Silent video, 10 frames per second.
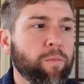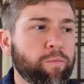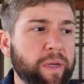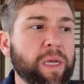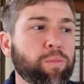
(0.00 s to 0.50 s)

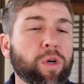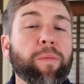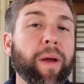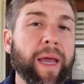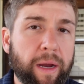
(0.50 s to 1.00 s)
be
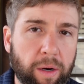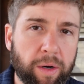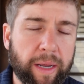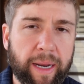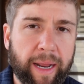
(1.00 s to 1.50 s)

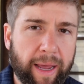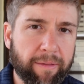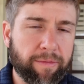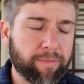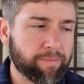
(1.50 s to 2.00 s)
prepared and
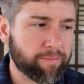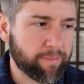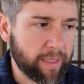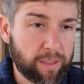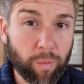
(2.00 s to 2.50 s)
have
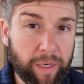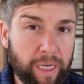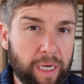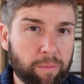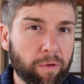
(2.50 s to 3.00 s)
things that we
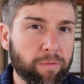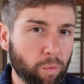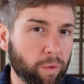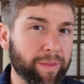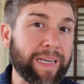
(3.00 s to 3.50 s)
need
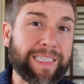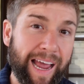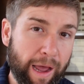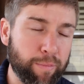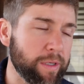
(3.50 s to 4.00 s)
before things
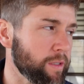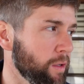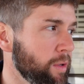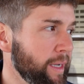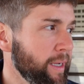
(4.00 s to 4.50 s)
happen.
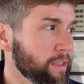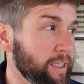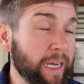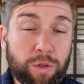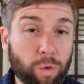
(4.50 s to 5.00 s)
So
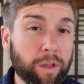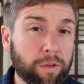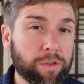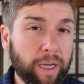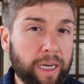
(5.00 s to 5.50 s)
today is one of
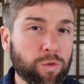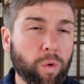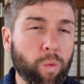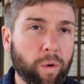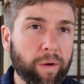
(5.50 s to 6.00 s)
those days
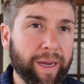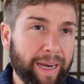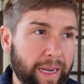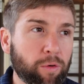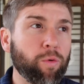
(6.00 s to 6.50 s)
where we're
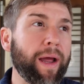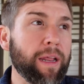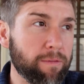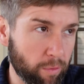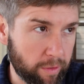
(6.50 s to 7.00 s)
getting
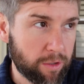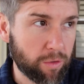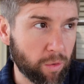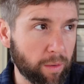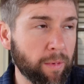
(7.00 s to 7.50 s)
ready for the
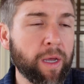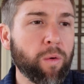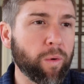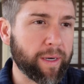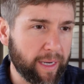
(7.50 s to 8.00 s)
storm,
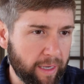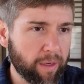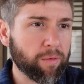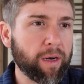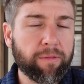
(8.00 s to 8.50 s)
we're
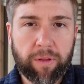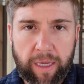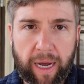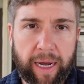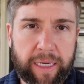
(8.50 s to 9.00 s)
getting ready for
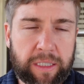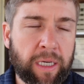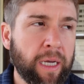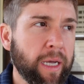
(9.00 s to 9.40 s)
the ice,